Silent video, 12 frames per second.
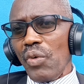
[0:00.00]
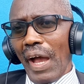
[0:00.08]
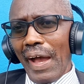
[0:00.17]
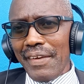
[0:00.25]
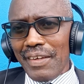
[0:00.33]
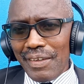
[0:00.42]

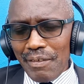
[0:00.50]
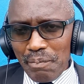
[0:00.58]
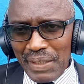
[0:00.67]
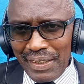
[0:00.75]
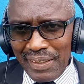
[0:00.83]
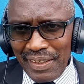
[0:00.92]
and
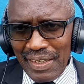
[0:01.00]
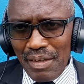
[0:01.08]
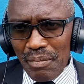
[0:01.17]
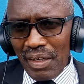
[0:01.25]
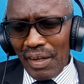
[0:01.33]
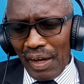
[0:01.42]

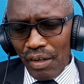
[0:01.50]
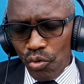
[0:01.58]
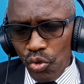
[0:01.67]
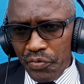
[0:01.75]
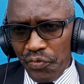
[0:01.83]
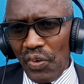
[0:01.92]
became a
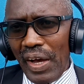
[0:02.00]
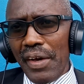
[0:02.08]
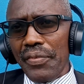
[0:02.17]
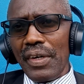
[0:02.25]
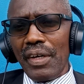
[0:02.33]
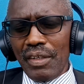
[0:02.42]
good
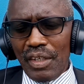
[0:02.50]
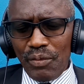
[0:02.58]
father